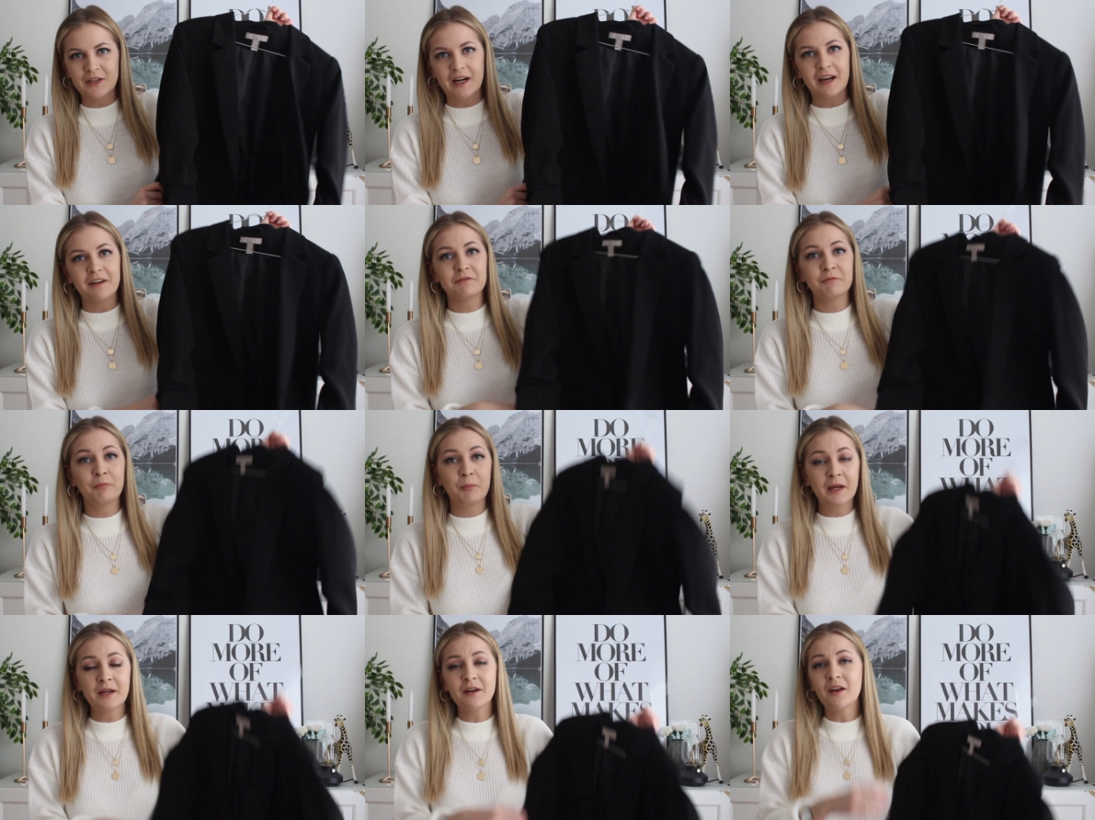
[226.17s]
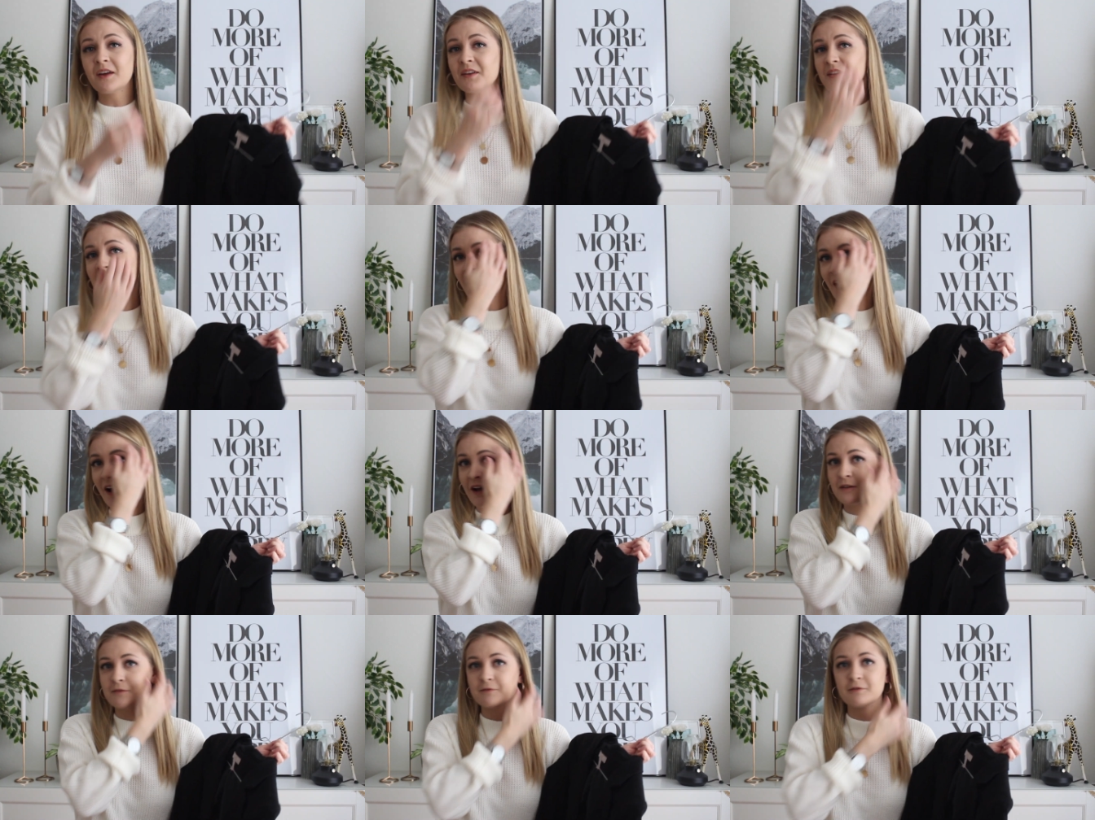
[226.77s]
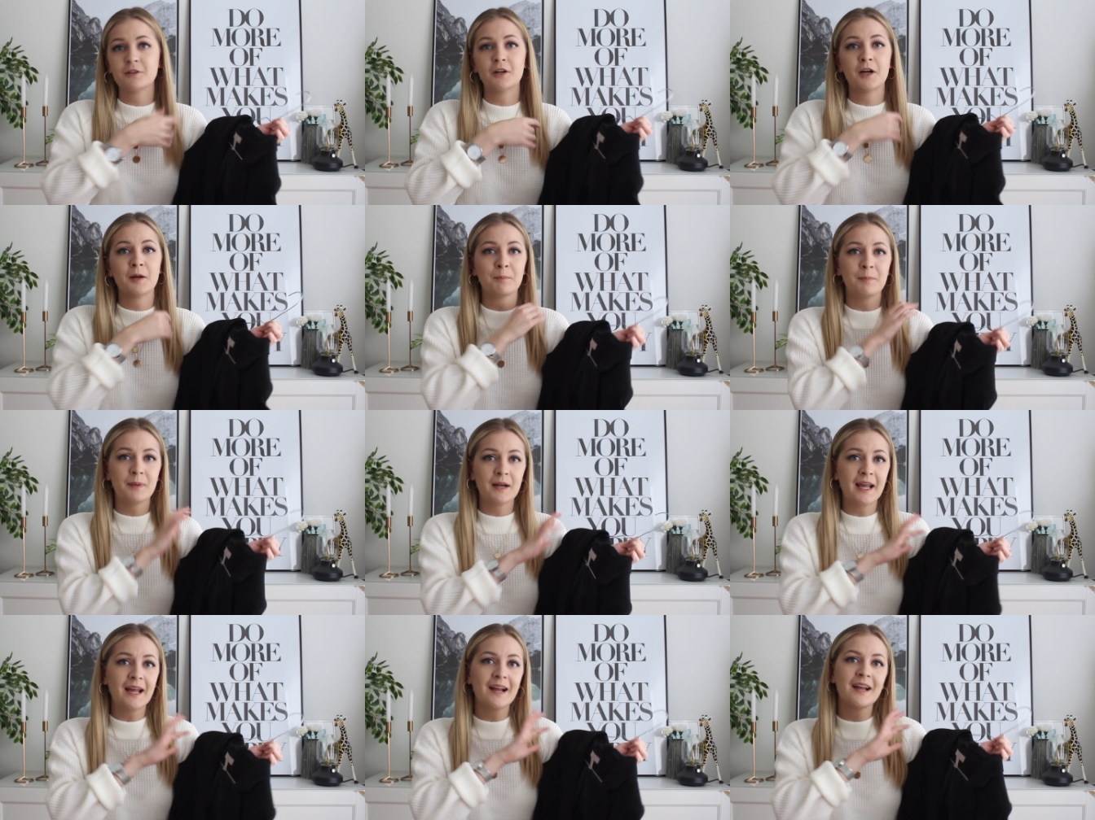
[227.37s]
I've been on the hunt for a
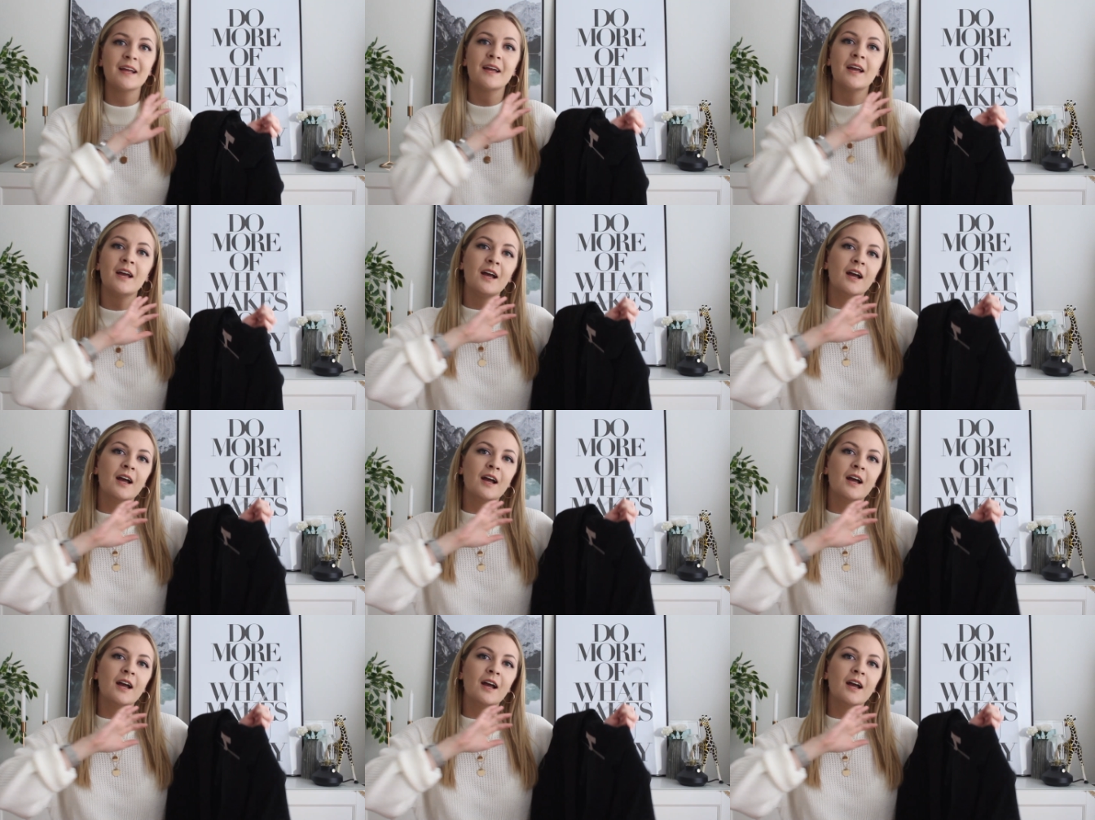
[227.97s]
black